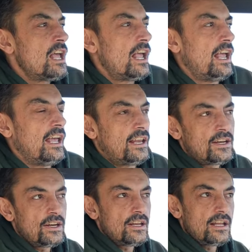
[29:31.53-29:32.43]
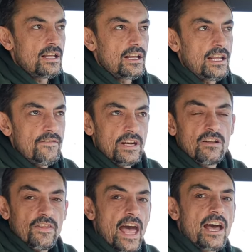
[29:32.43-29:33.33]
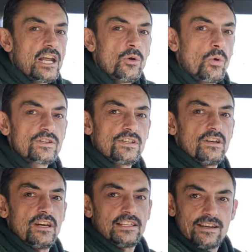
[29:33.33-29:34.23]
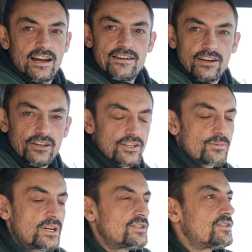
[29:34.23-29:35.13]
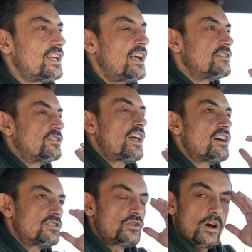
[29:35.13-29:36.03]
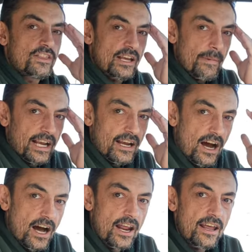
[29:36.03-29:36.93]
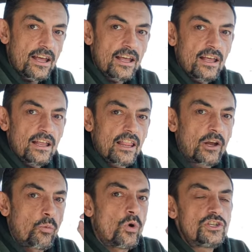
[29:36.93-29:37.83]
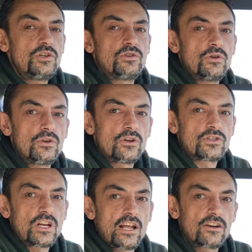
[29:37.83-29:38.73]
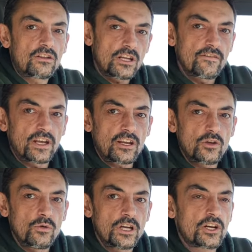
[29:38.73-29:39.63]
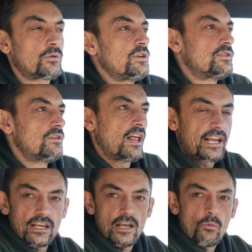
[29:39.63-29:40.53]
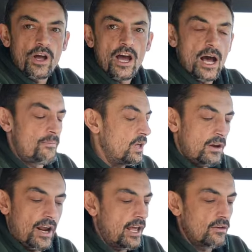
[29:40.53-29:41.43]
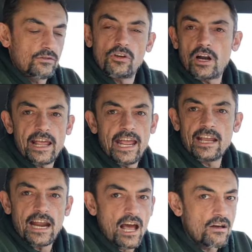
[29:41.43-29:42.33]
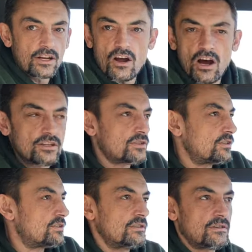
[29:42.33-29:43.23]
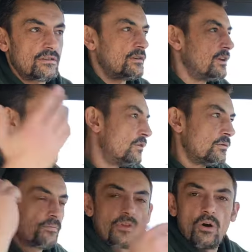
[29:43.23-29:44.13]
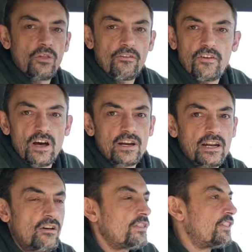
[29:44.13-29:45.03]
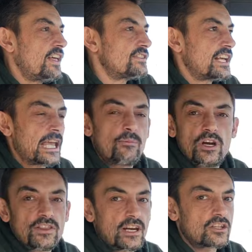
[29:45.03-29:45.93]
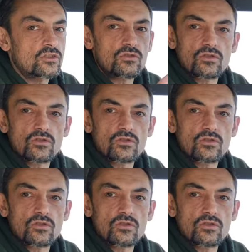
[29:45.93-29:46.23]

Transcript: And even on that, it wasn't. It's not nearly as much as the eight hundred thousand. So I thank my God, like, what'd you do to your standard of living? You increased, like, it went up I started hanging out and concerts and you know all the fun and all the things that came with it and